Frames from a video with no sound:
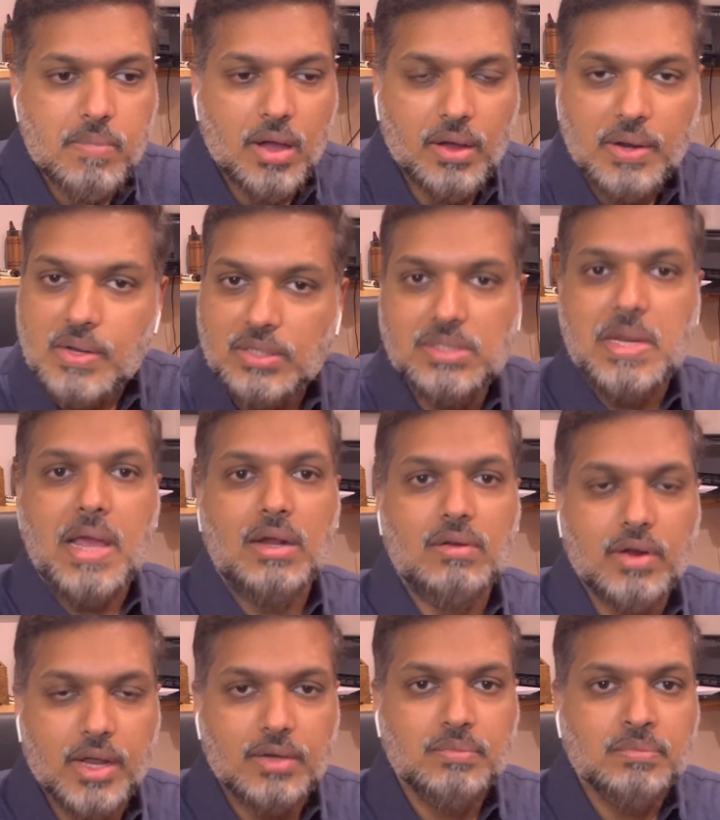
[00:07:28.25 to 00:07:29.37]
understand,
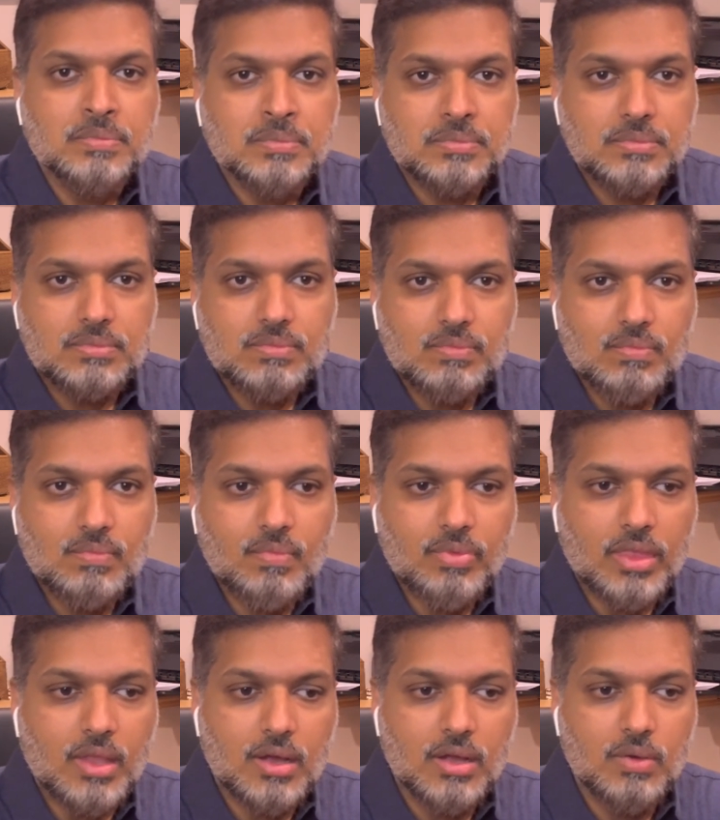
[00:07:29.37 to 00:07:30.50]
right?
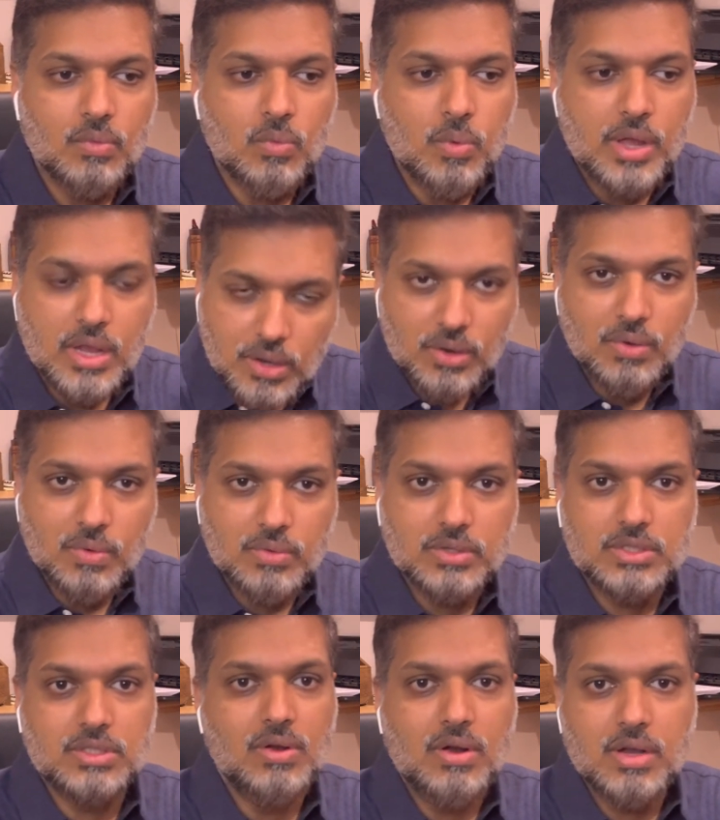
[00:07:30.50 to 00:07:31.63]
We knew
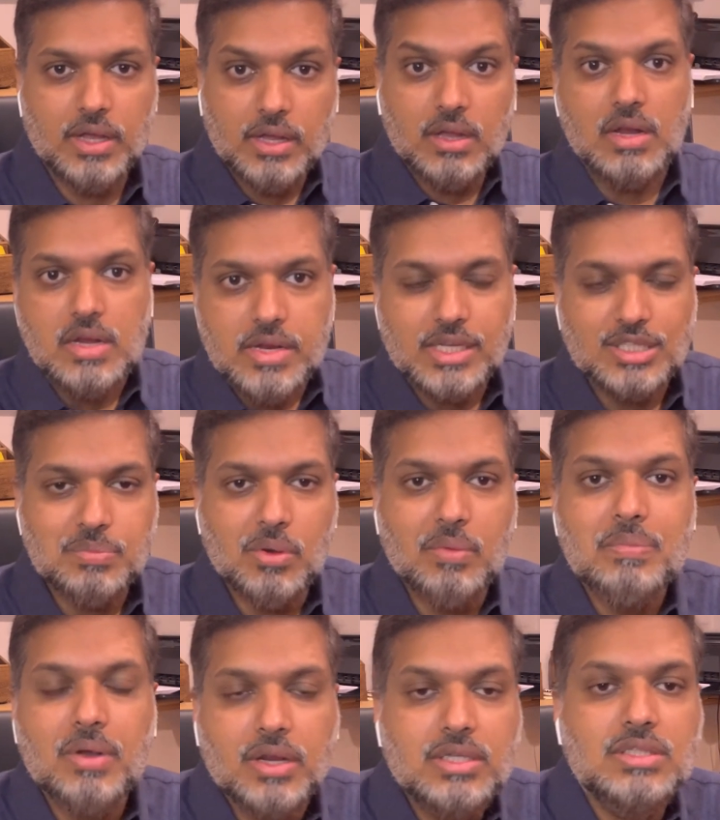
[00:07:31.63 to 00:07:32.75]
it's not like India's
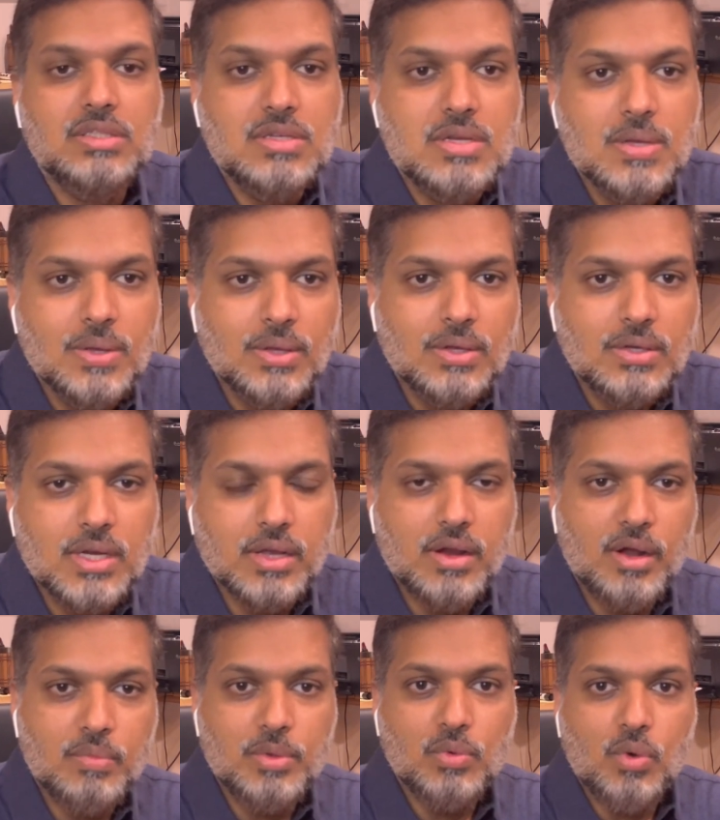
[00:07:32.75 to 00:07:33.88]
population turned
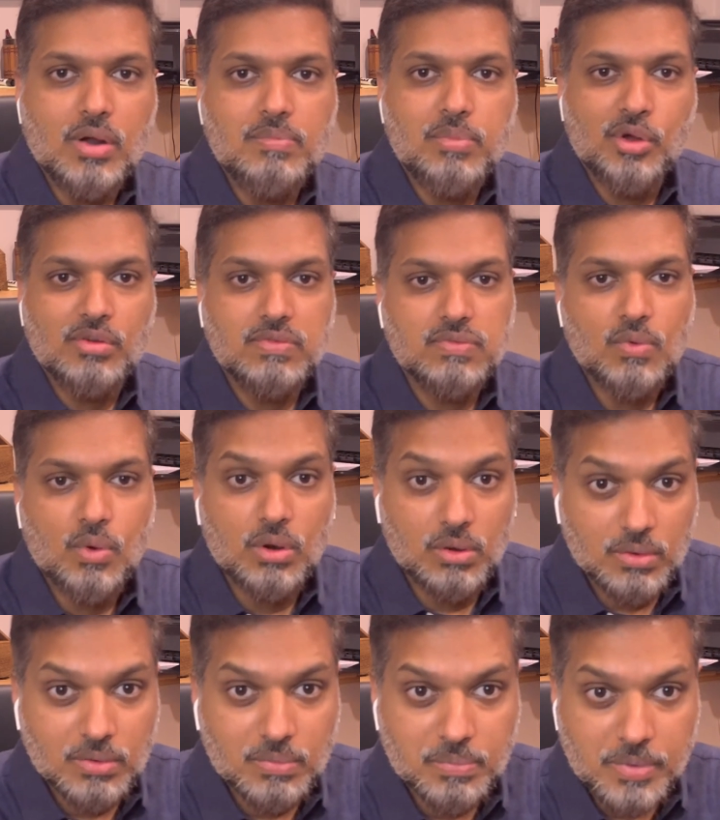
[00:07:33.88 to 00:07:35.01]
out to be
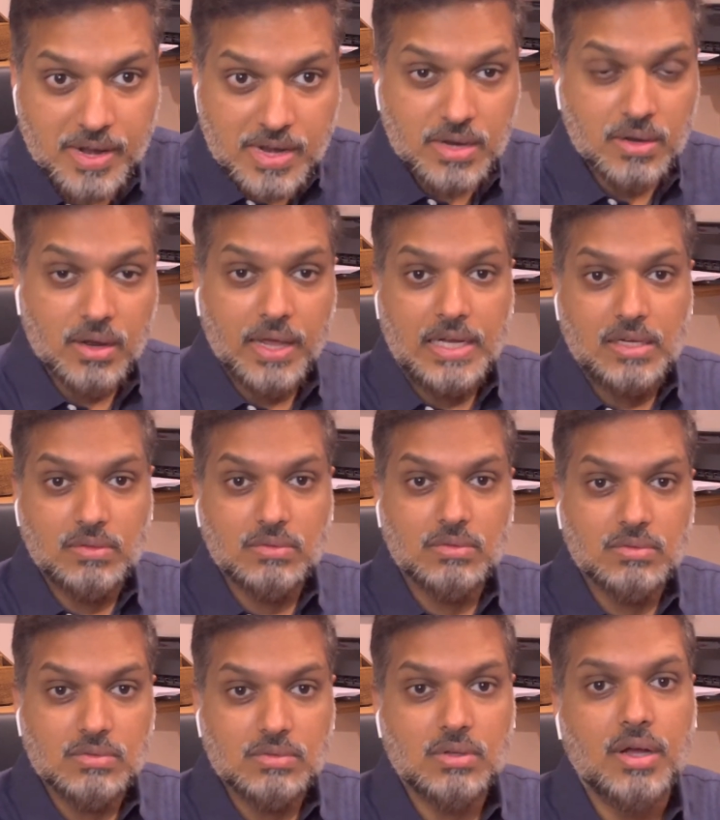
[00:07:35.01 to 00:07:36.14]
1.4 billion like
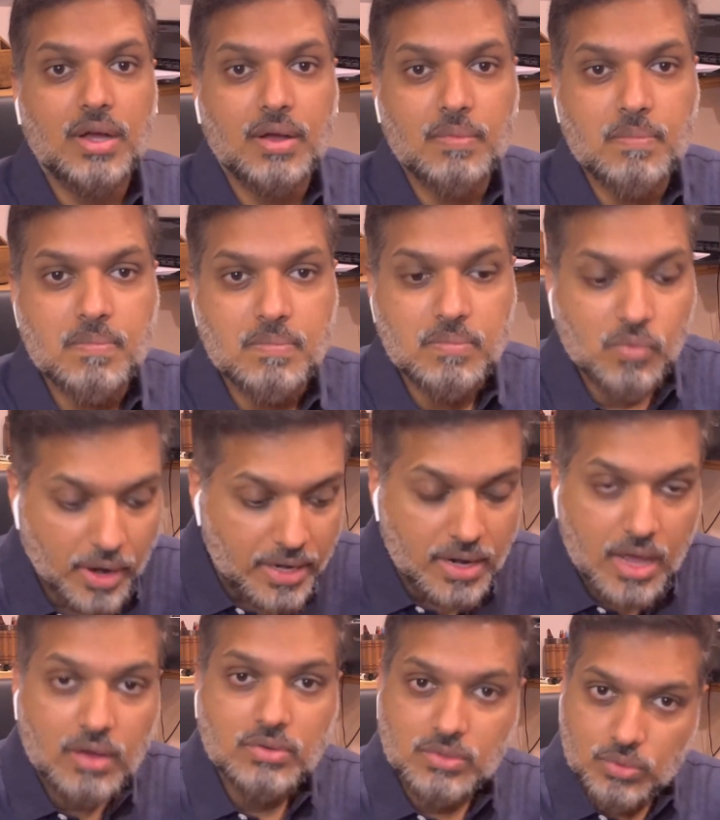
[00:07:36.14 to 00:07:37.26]
right
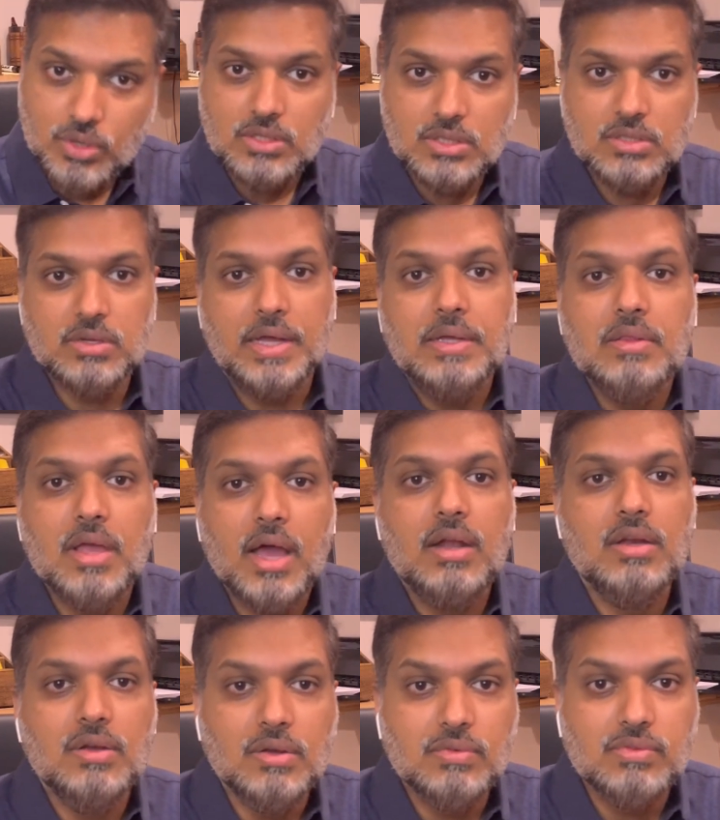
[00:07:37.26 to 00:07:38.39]
now. It was like that,